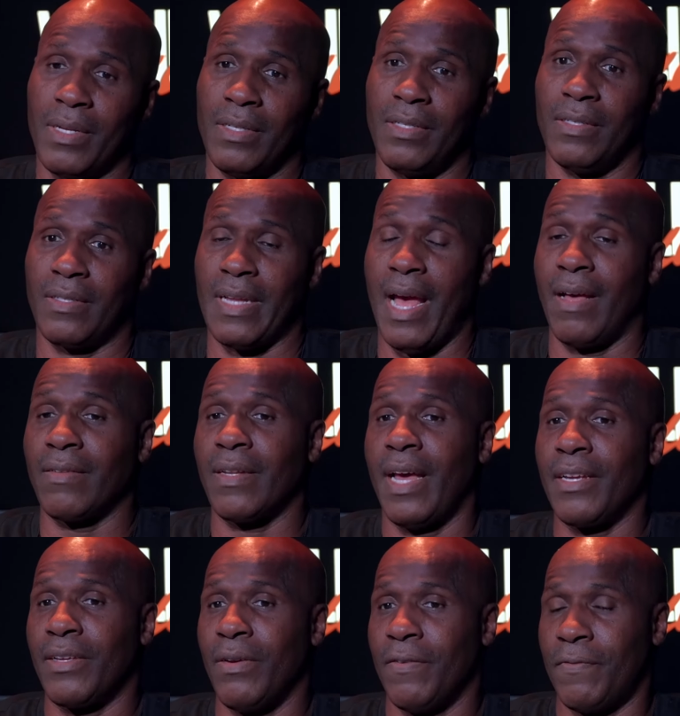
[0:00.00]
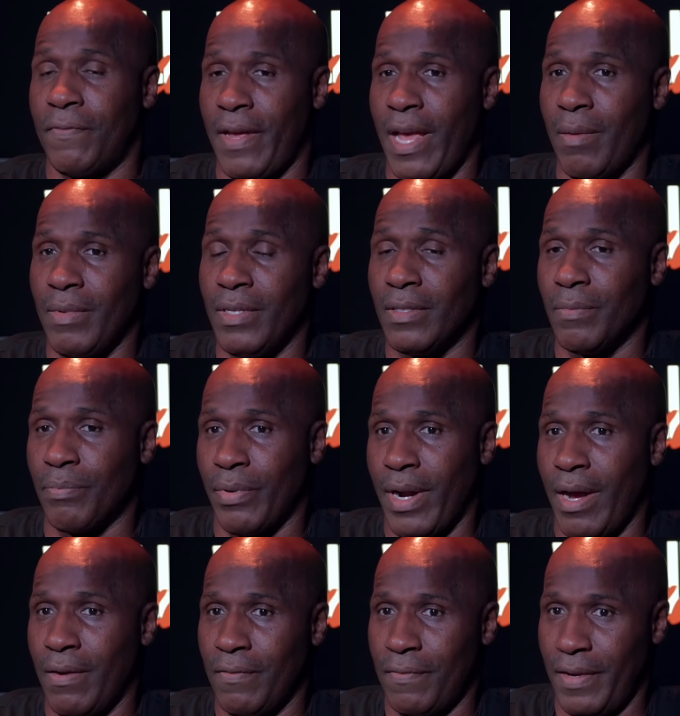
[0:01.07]
Because mm-hmm. it sounds like your family is a
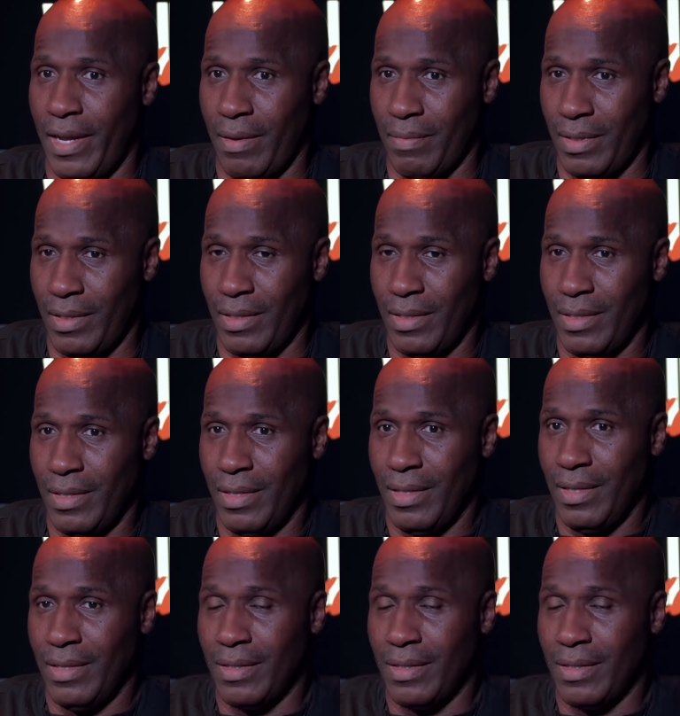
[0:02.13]
proud family. Mm-hmm.